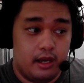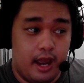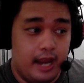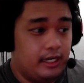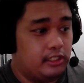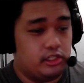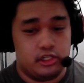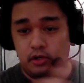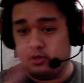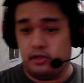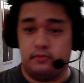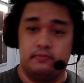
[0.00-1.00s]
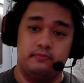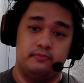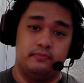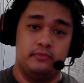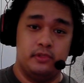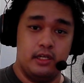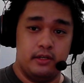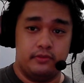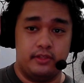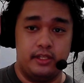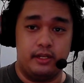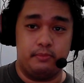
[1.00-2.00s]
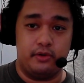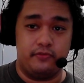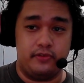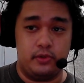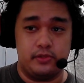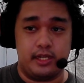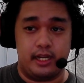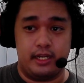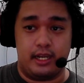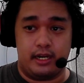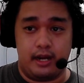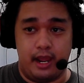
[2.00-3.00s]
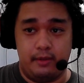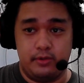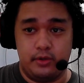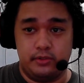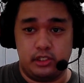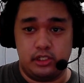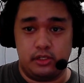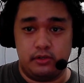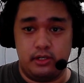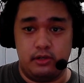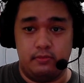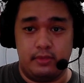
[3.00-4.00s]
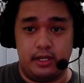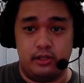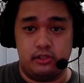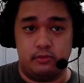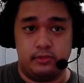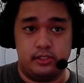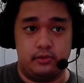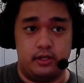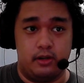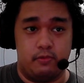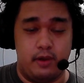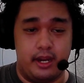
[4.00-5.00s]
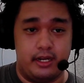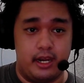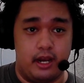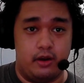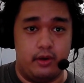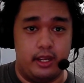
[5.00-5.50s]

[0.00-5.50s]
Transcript: I need to show you the number of views I get. I'm going to show you my YouTube studio right now.